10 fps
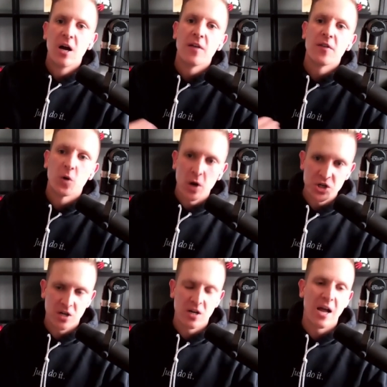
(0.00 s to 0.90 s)
the
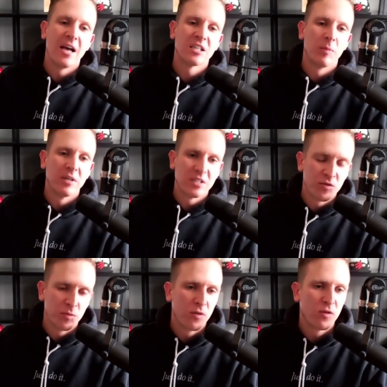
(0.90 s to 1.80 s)
question I ask
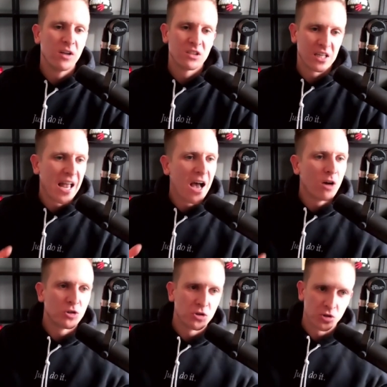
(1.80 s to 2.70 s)
myself and my friends is like,
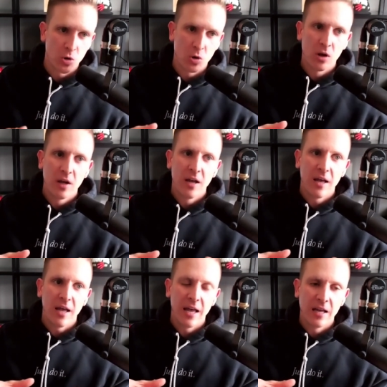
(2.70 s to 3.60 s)
how's your soul?
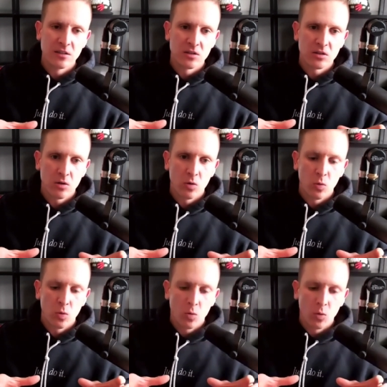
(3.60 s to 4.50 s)
And
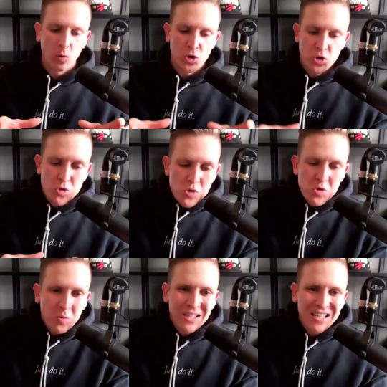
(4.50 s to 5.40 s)

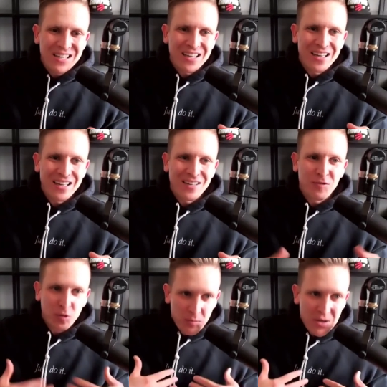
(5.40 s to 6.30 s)
usually
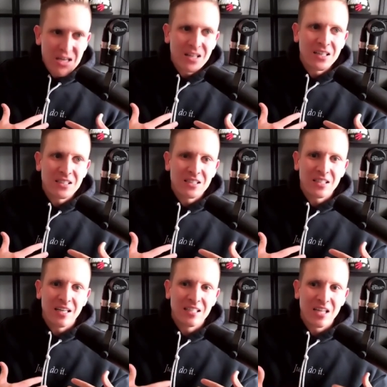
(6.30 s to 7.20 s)
for me at least,
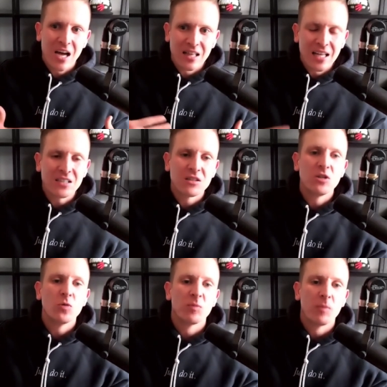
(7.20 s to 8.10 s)
it's got less to
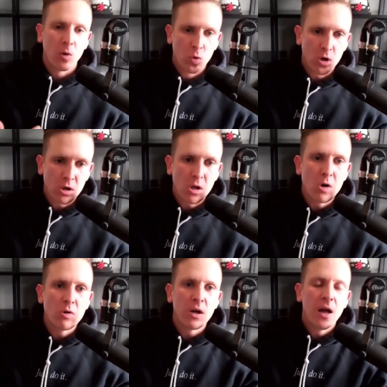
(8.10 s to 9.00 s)
do with my
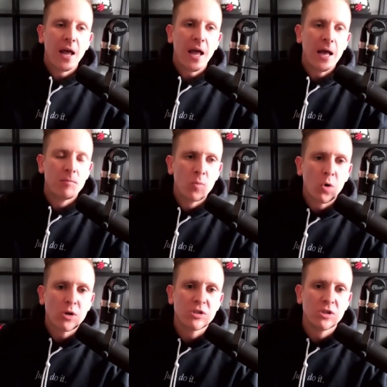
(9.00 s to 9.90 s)
workload and
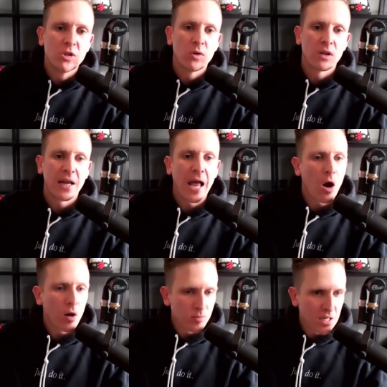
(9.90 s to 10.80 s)
more to do with like
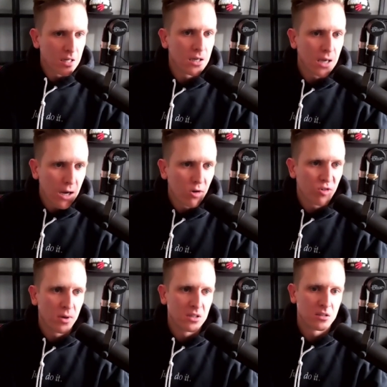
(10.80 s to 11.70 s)
how I'm taking care
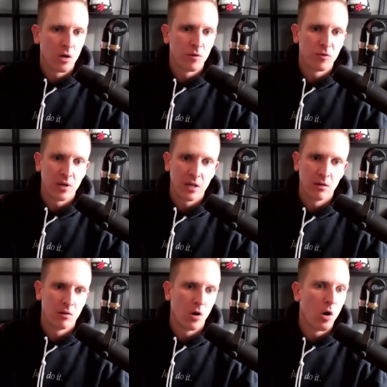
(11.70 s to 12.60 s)
of myself
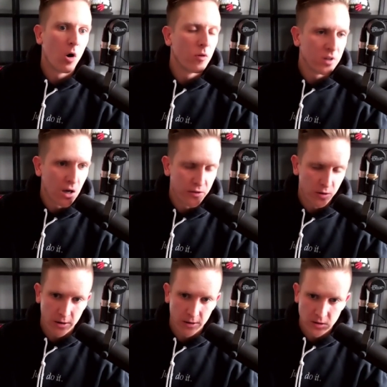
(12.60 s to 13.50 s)
in all the other
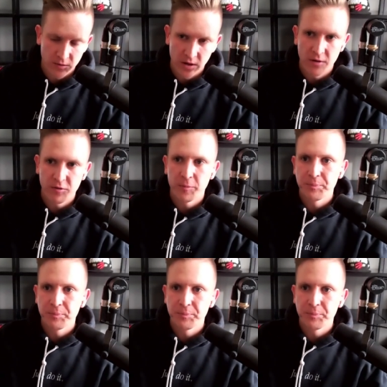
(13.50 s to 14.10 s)
areas of life.